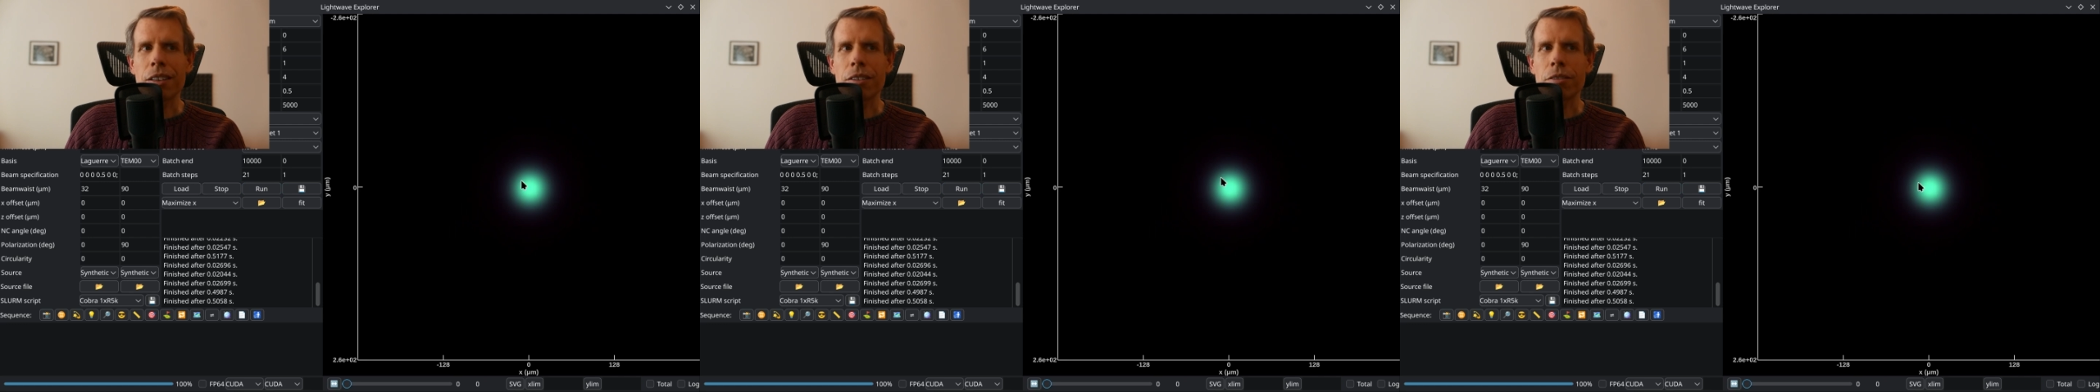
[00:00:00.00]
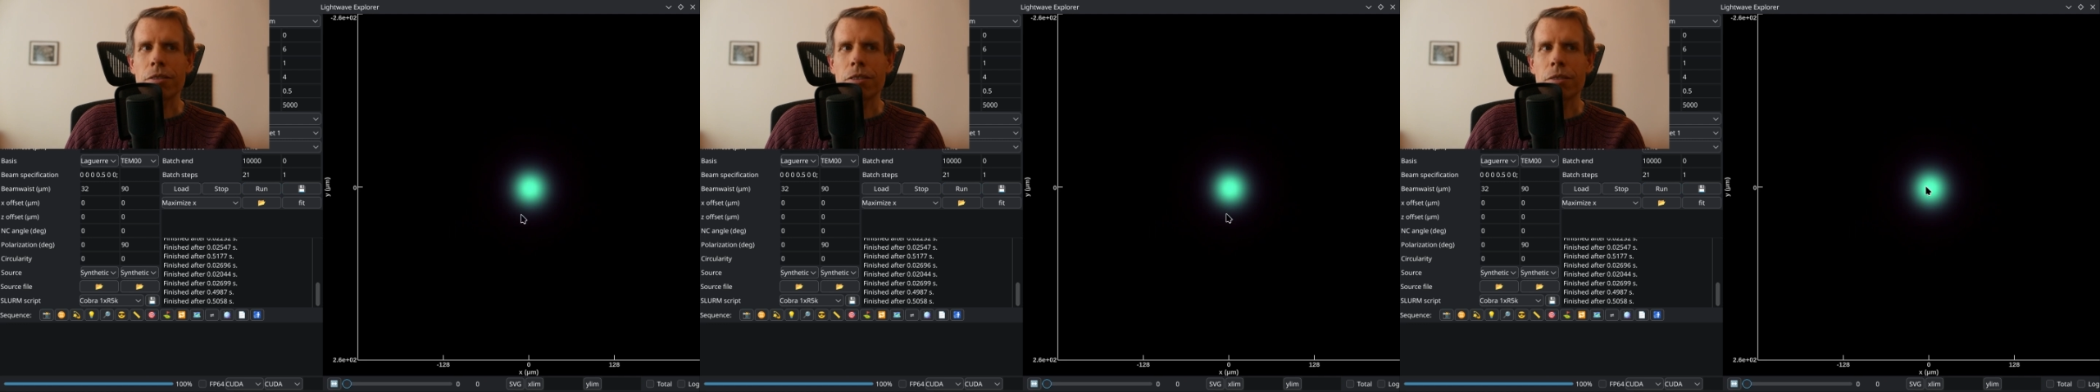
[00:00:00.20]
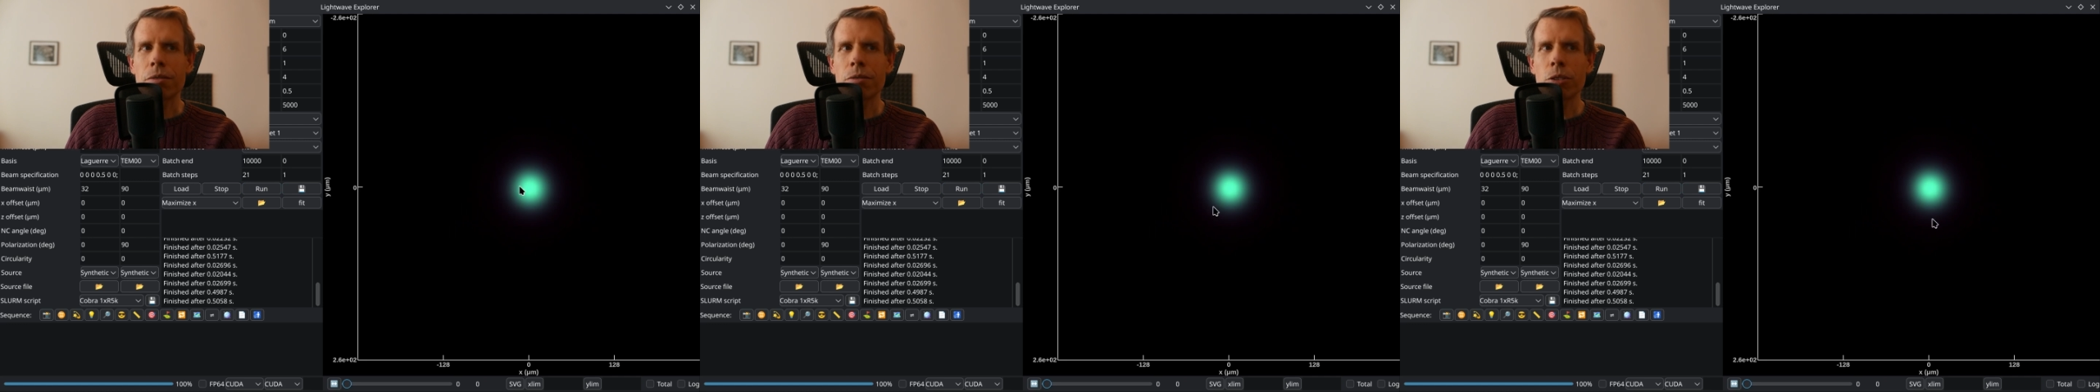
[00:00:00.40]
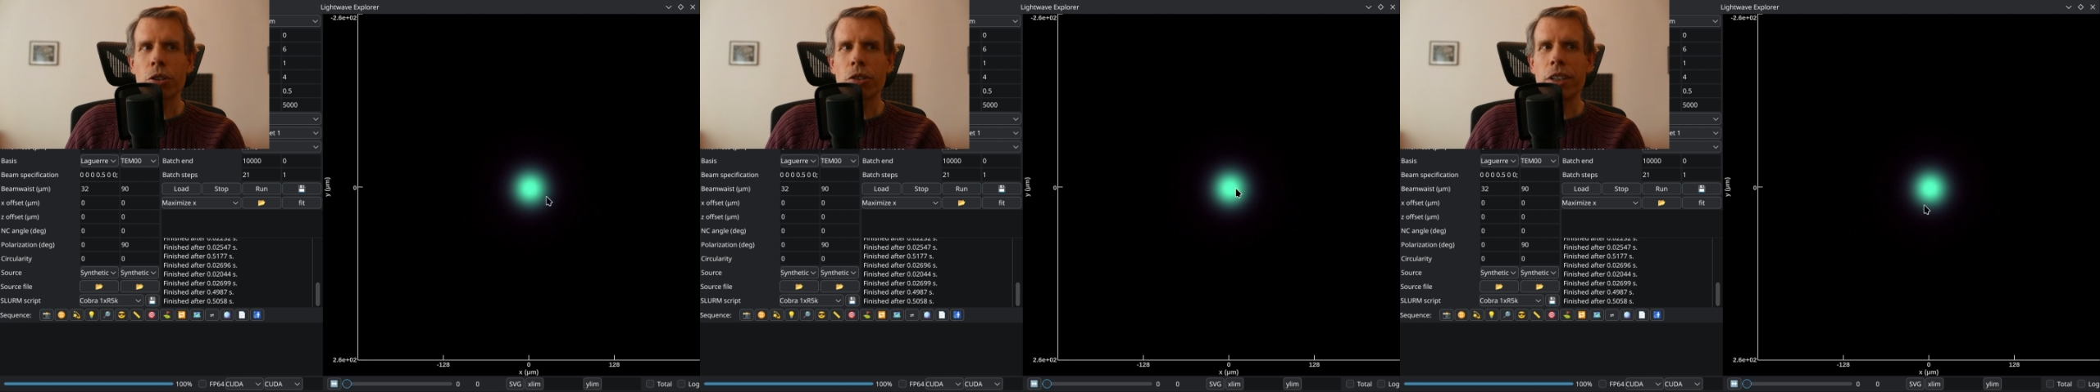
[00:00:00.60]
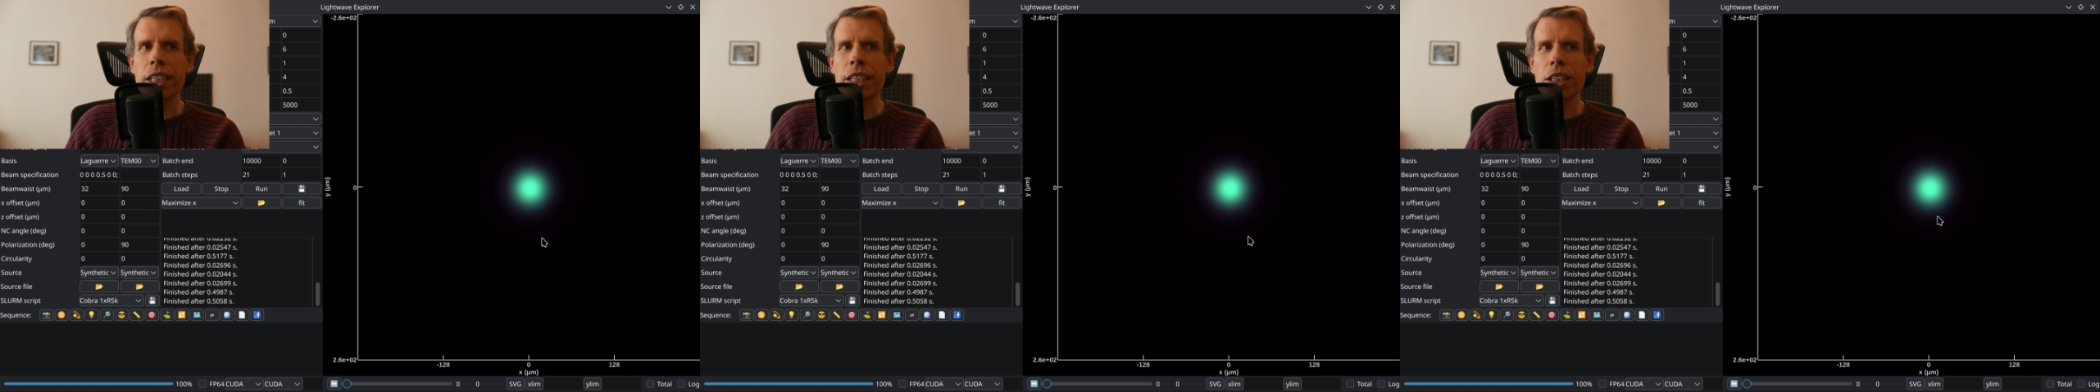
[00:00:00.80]
of
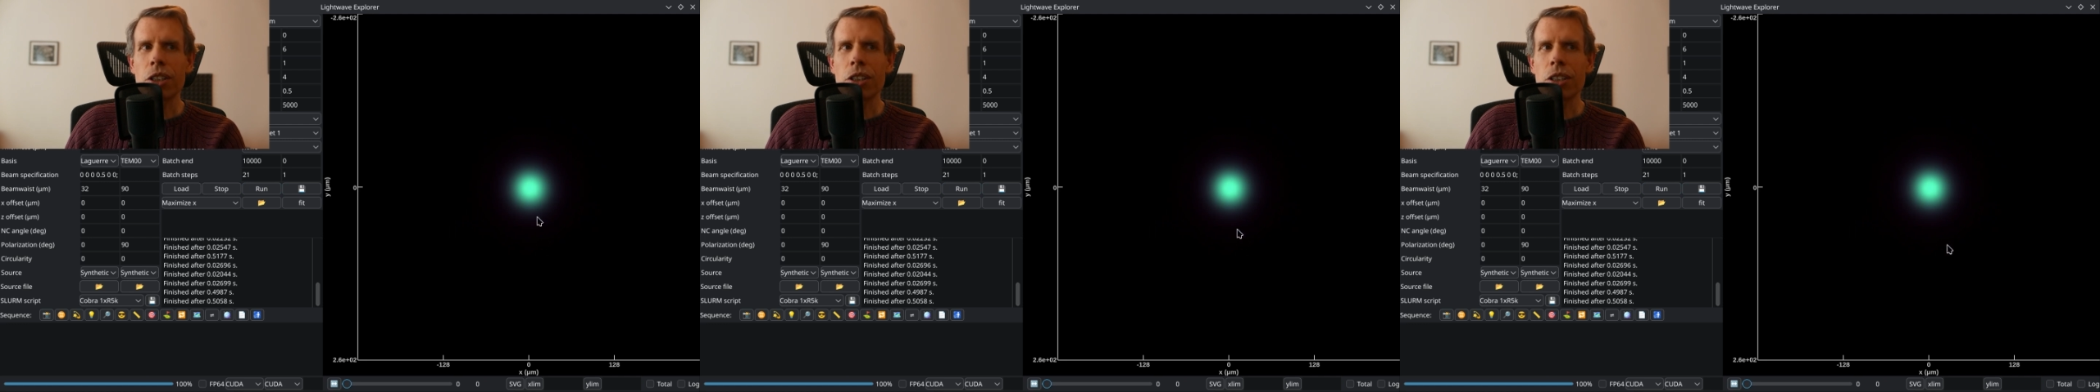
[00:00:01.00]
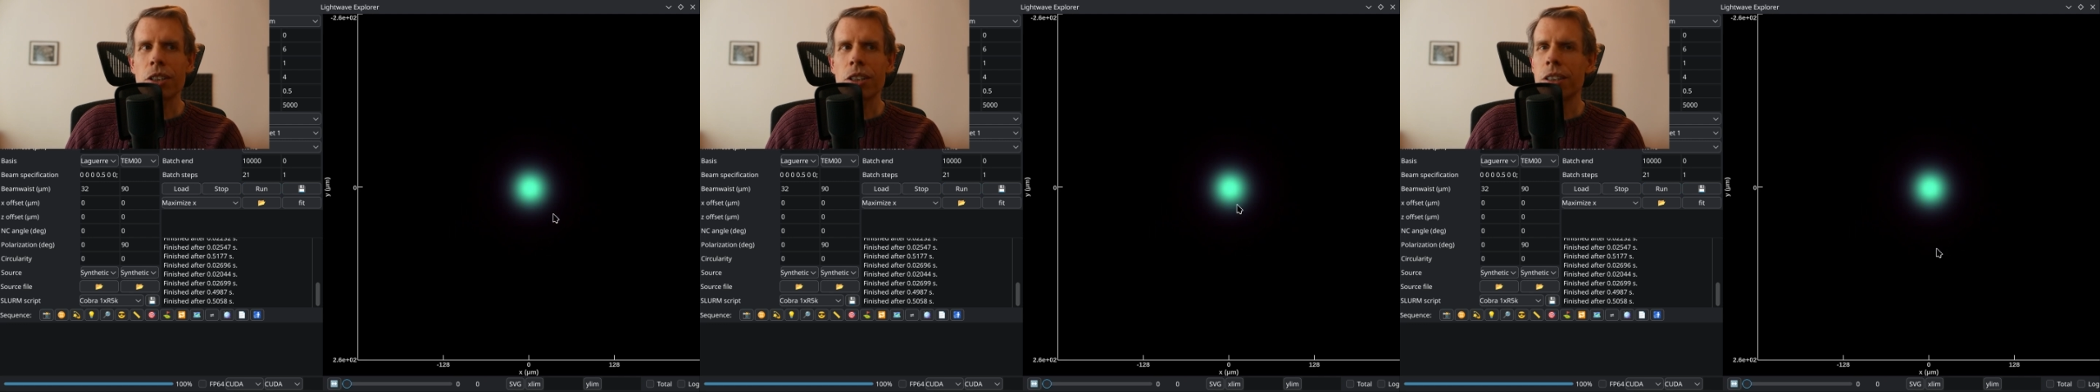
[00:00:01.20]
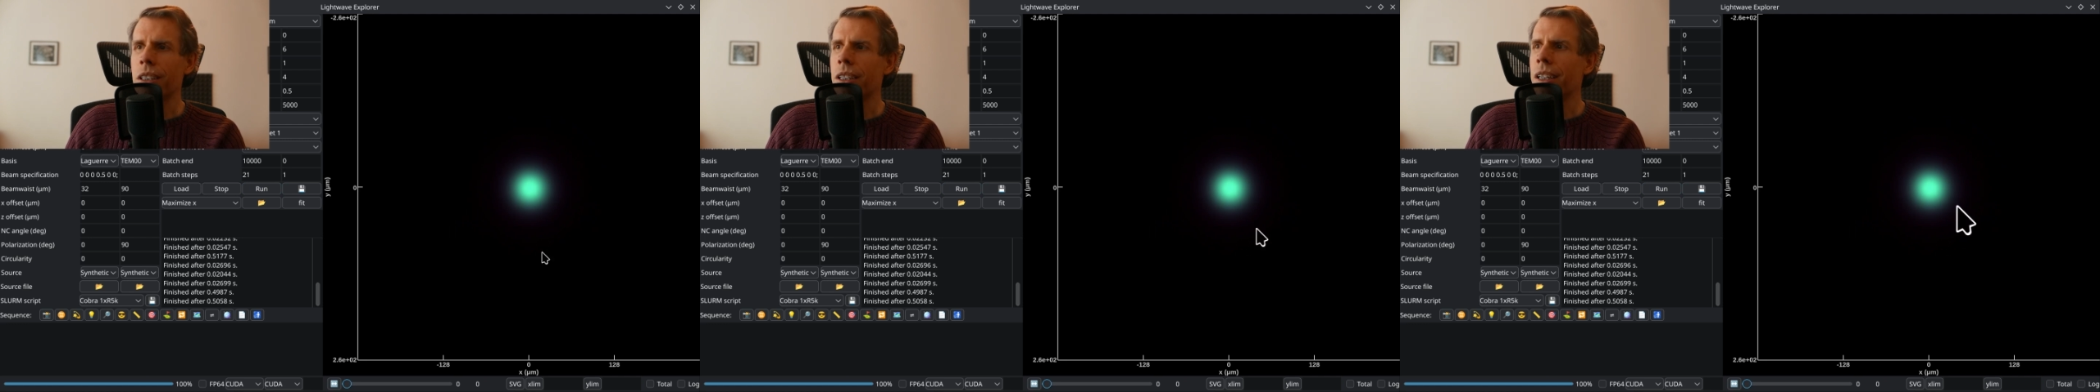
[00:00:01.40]
greenish